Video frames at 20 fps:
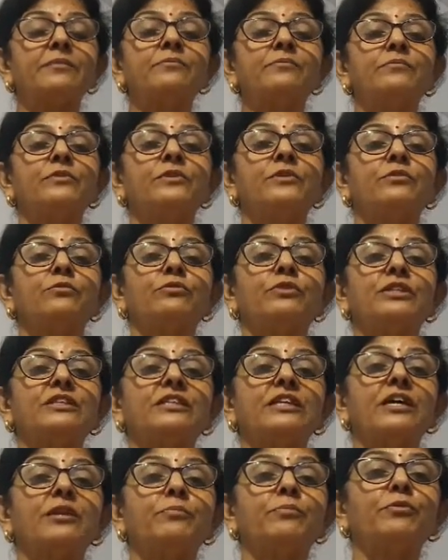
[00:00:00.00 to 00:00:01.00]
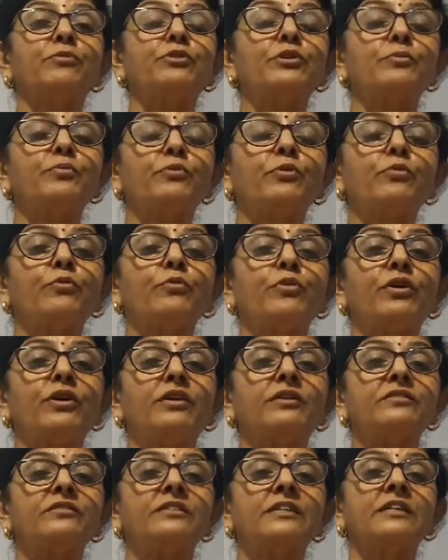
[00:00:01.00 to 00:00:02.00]
them with their beautiful
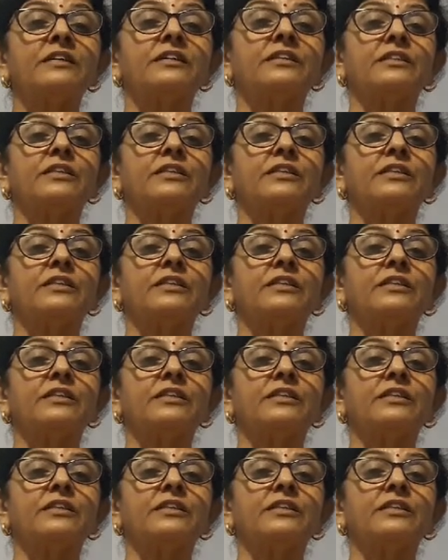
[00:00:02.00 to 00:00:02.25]
words,